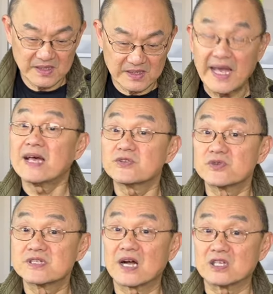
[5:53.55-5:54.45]
As a
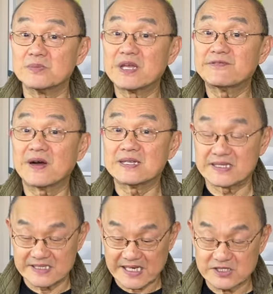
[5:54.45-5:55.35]
result, you may find that
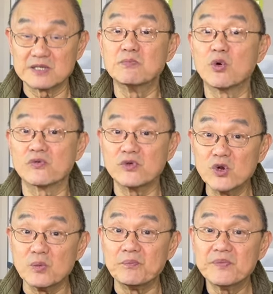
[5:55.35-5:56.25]
there's actually more
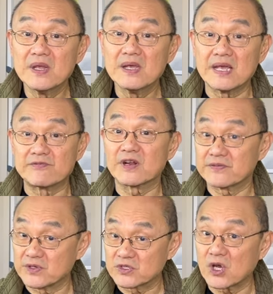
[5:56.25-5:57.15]
room in front
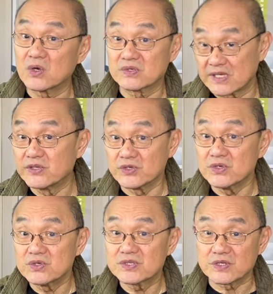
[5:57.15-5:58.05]
of your toes than you're
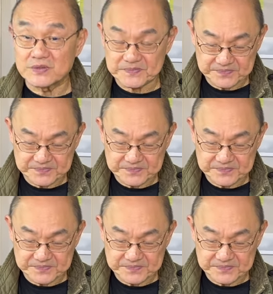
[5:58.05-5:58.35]
used to.